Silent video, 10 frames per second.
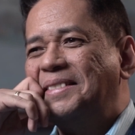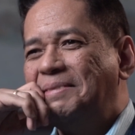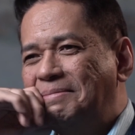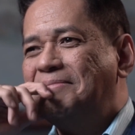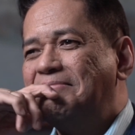
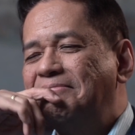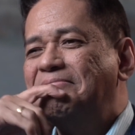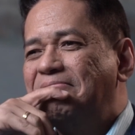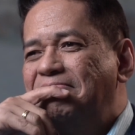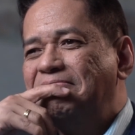See the
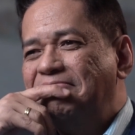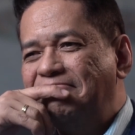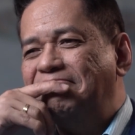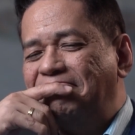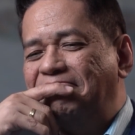
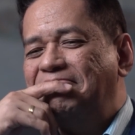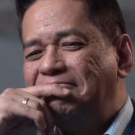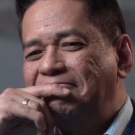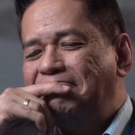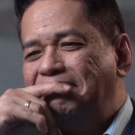Philippines, di
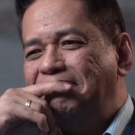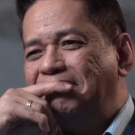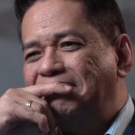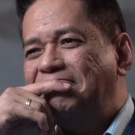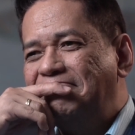ba?
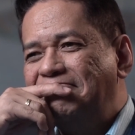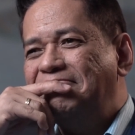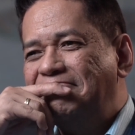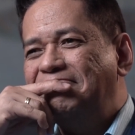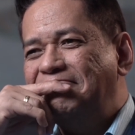Join the
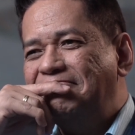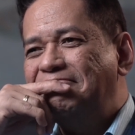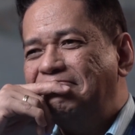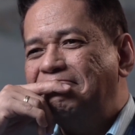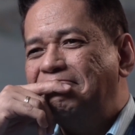Malacañang
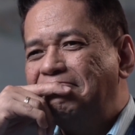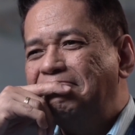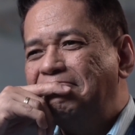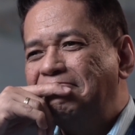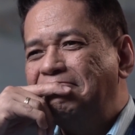Press Corps. Right.